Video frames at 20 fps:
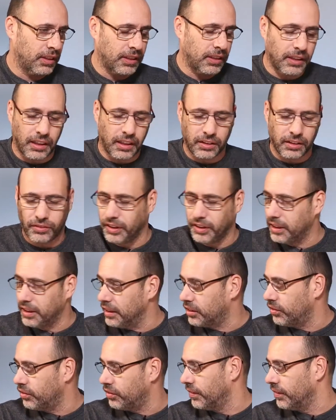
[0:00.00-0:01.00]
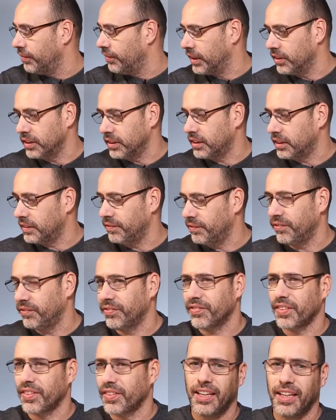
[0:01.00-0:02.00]
start with this one because
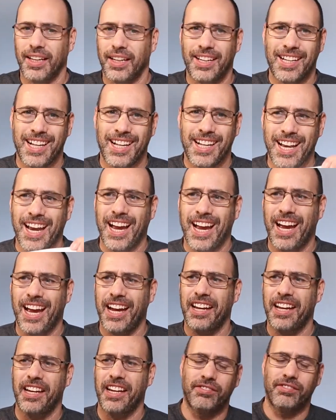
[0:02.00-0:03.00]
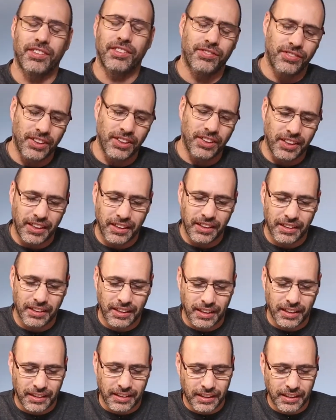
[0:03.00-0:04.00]
I have a
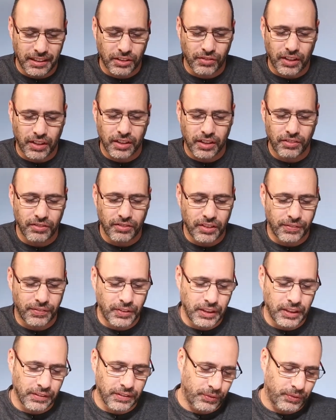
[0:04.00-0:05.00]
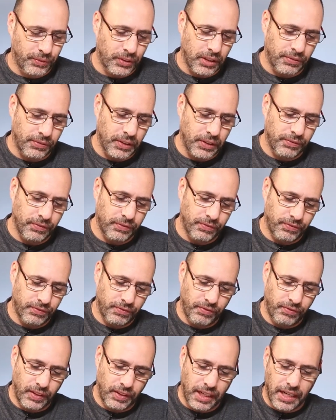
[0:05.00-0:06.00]
feeling that this one will be a problem.
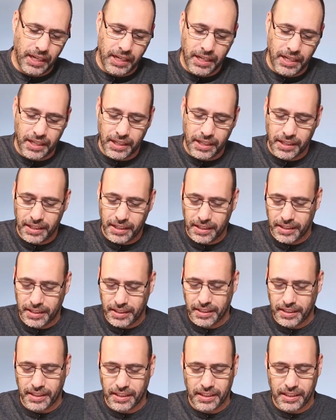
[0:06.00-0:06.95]
I